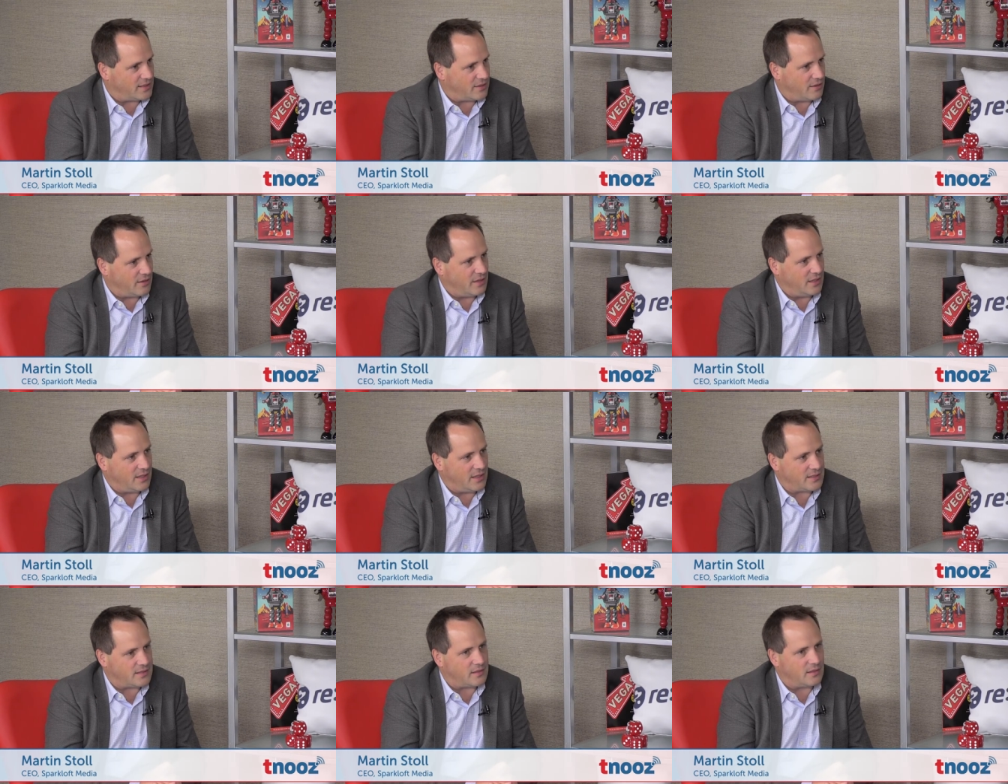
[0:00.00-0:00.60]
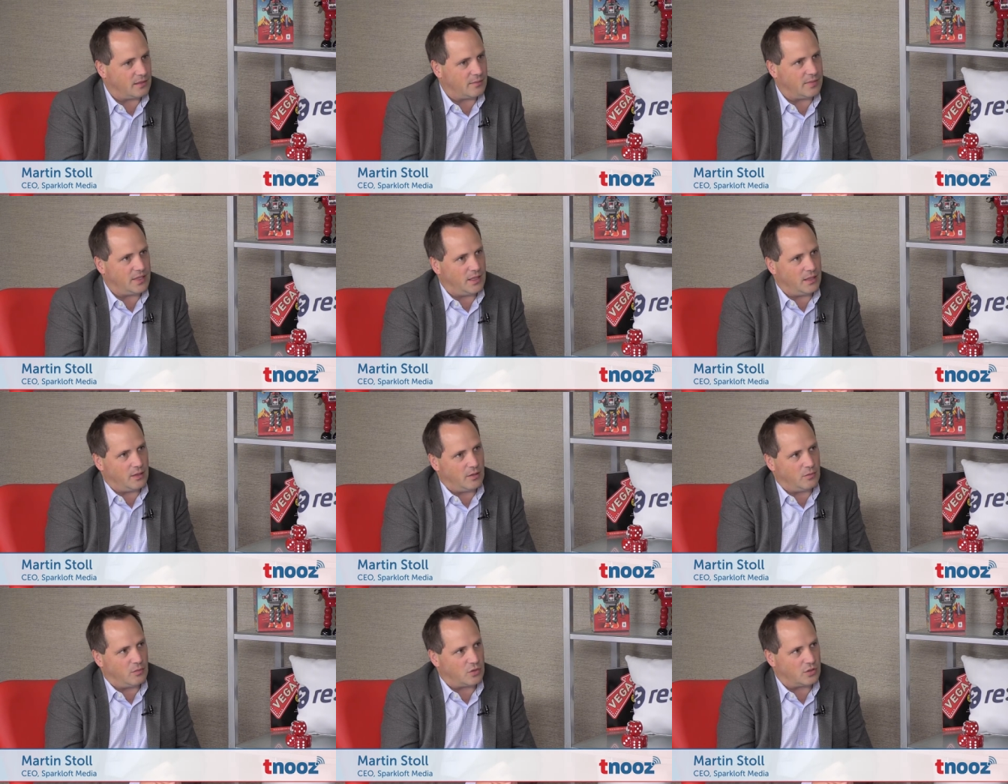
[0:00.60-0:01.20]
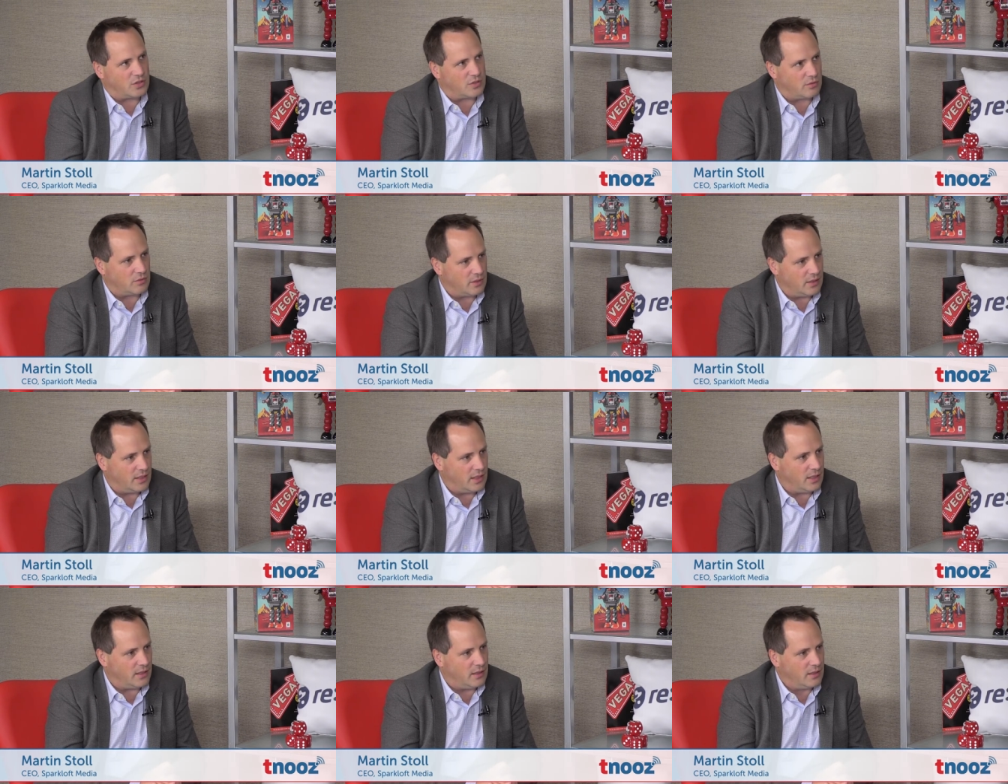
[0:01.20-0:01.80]
So I think there's going to be a lot more
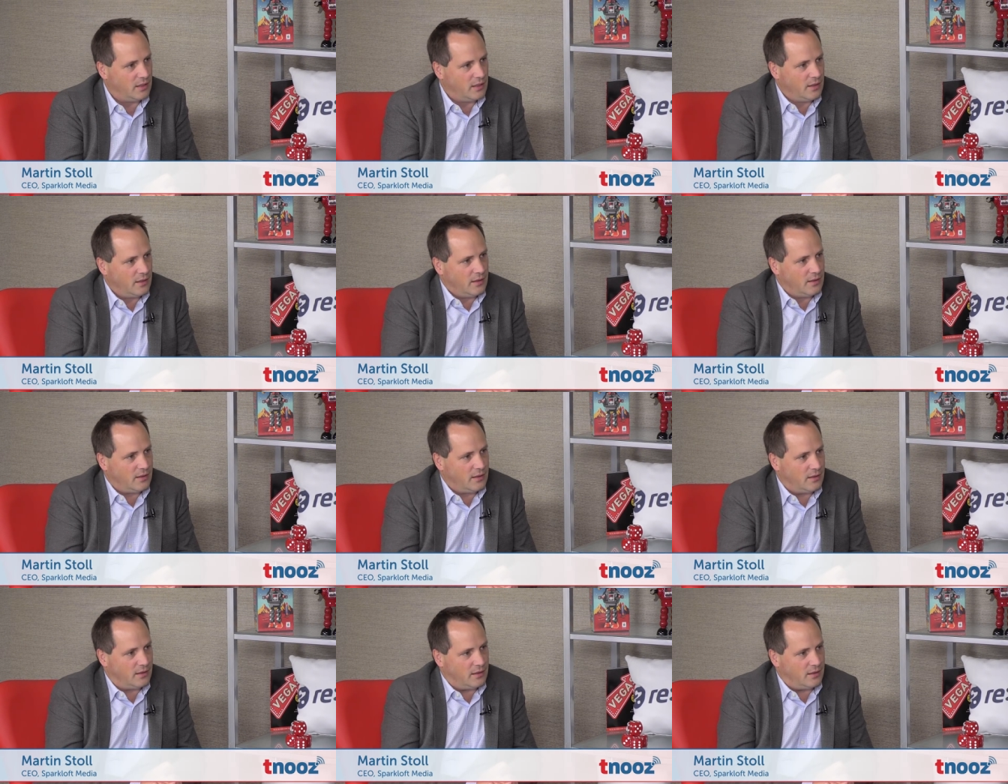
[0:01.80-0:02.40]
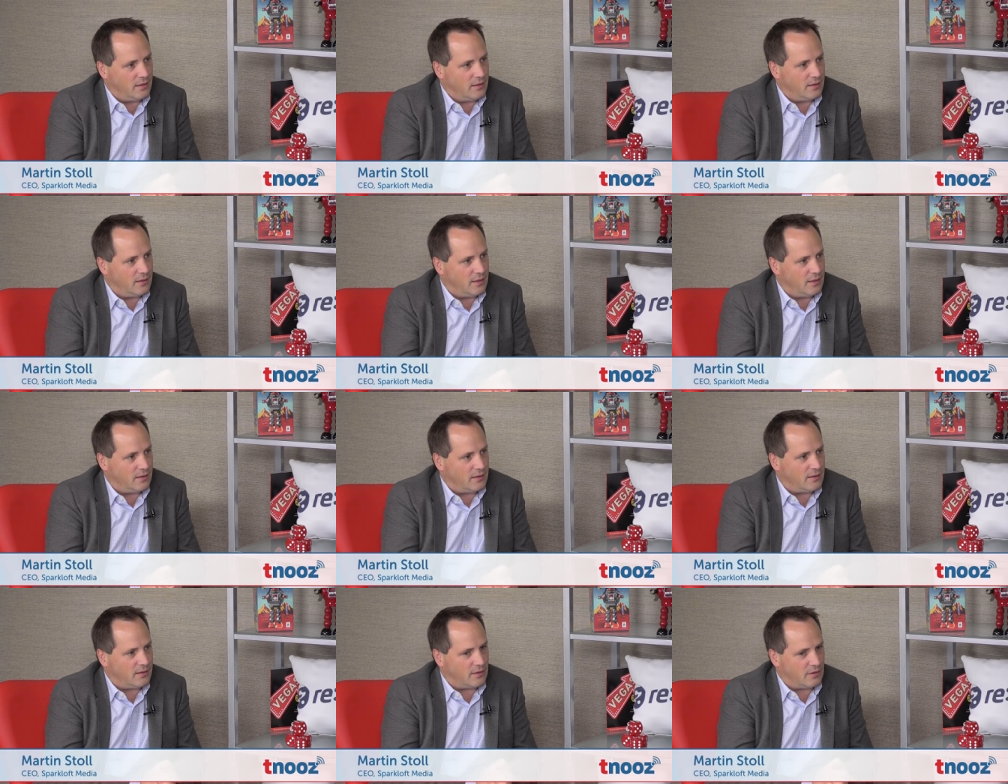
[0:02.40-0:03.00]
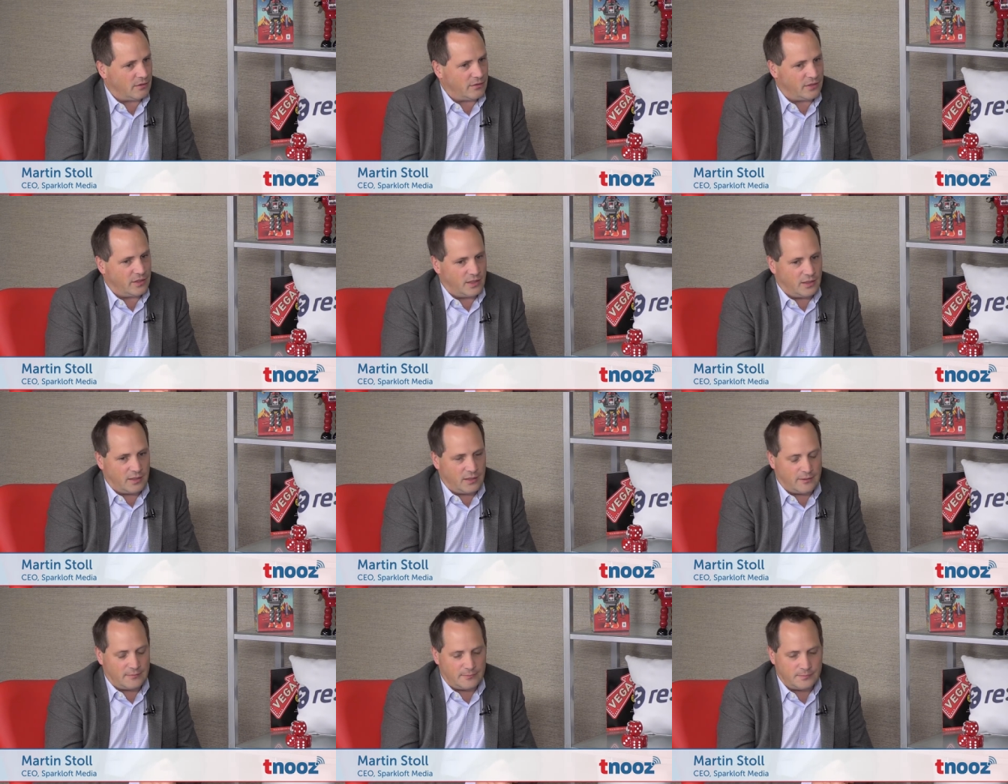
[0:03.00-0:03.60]
scrutiny uh, in sort of
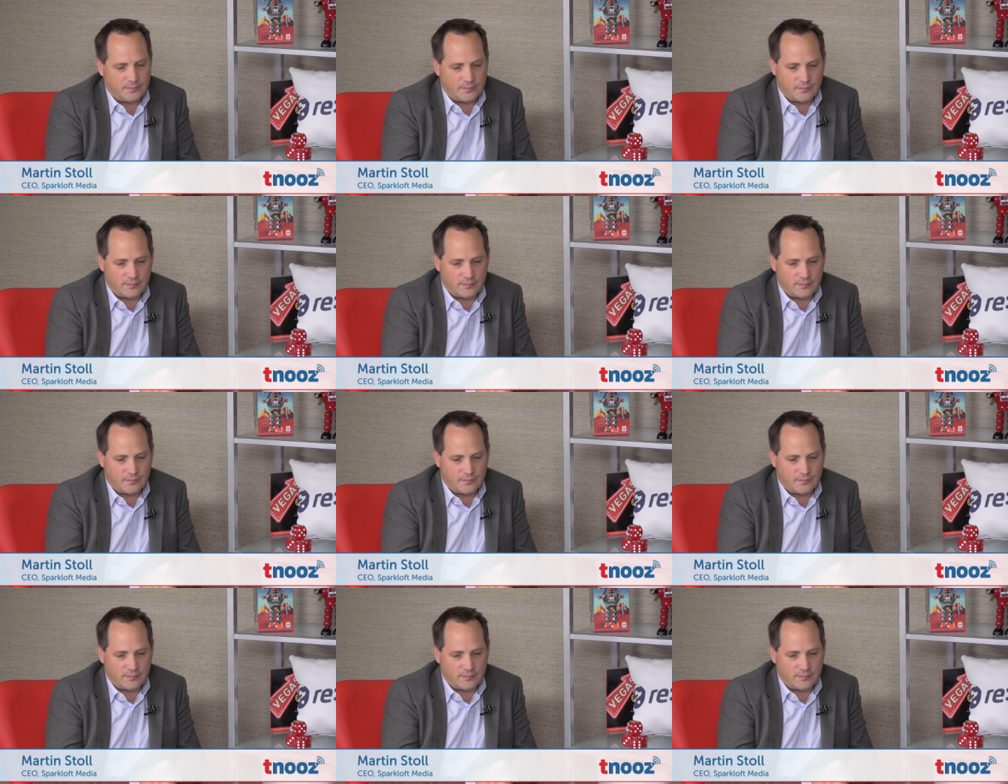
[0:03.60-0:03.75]
the,